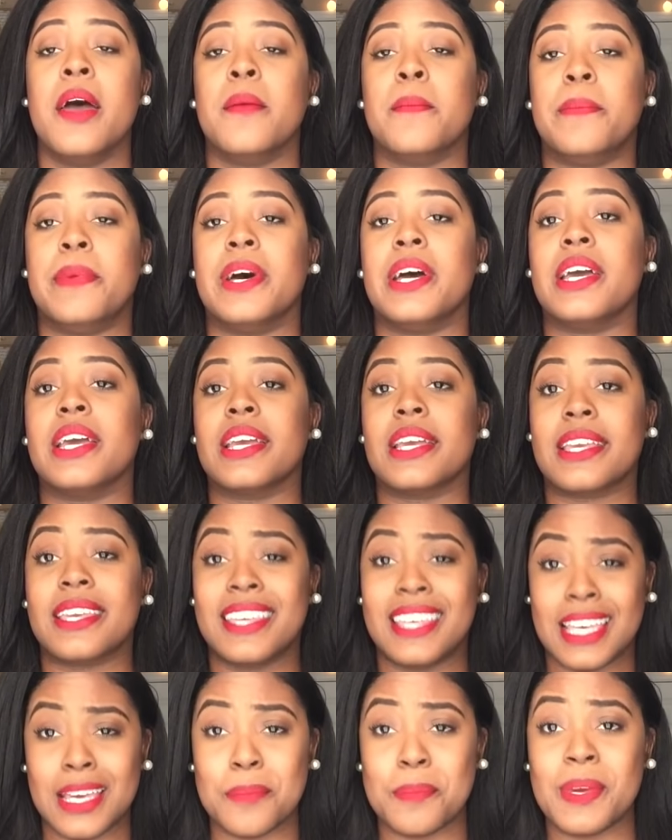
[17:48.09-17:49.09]
But
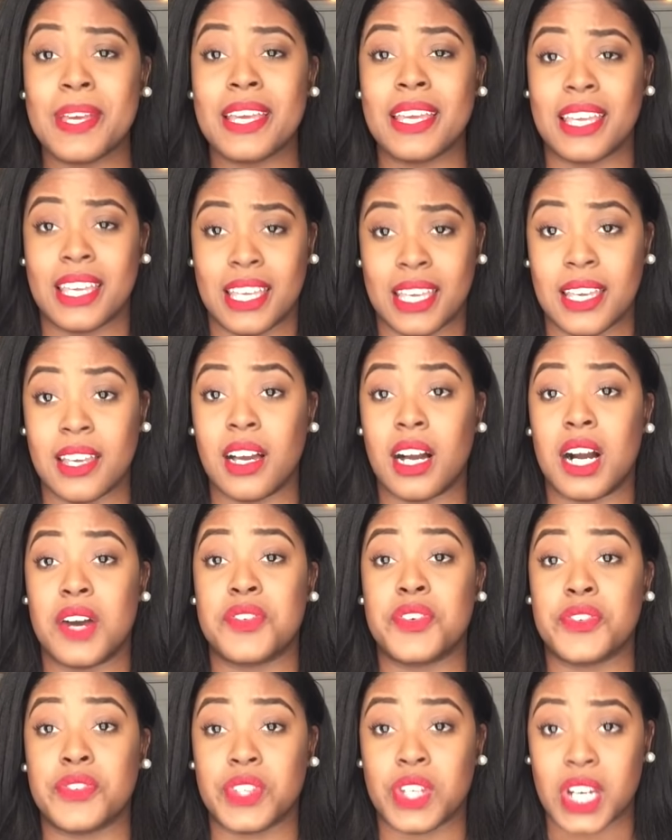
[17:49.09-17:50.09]
keeping heat off
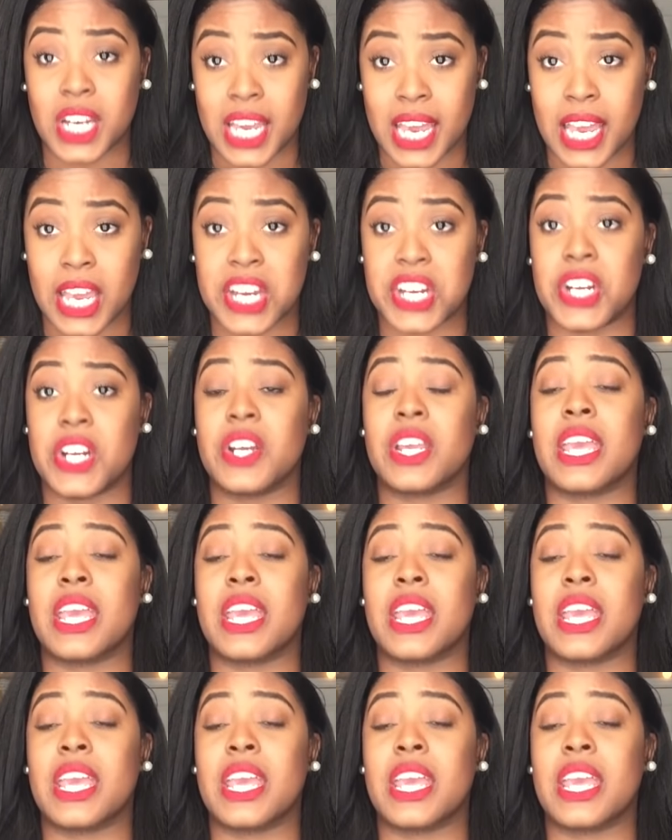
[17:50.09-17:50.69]
of your hair